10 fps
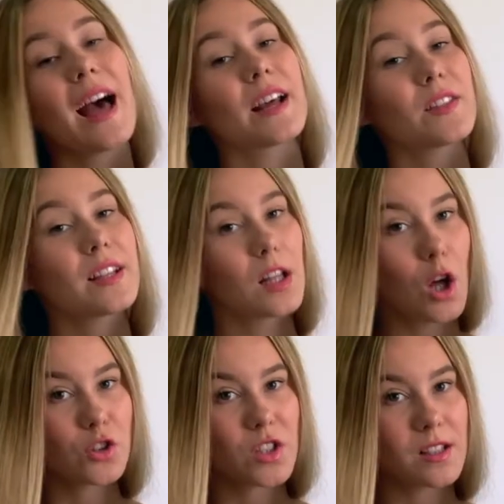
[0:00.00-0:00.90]
And I think the
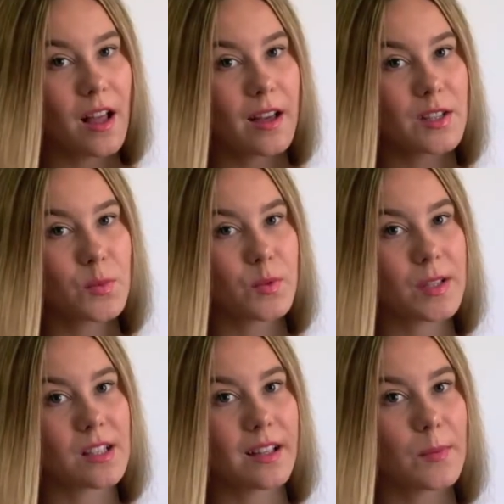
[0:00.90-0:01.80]
larger size would
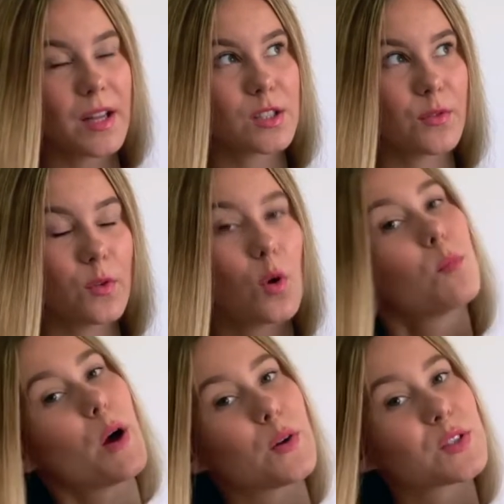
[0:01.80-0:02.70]
be slightly better for
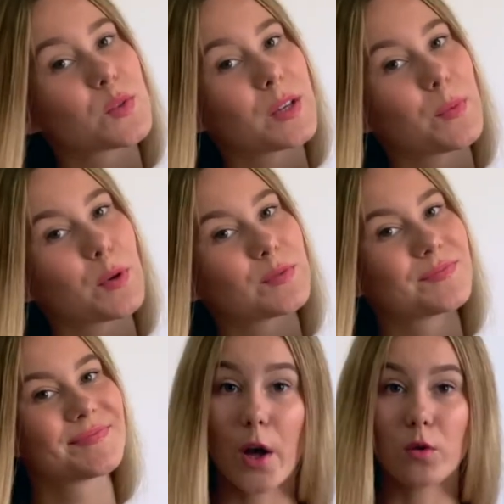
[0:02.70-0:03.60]
most people.
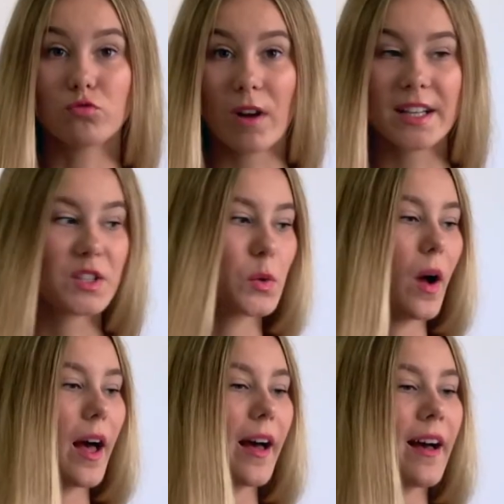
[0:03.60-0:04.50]
So, ready to
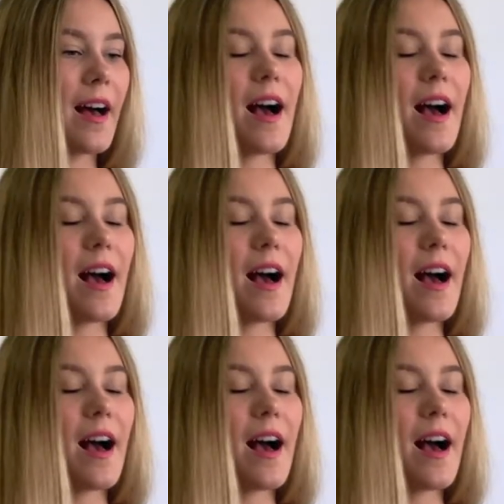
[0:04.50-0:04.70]
wear.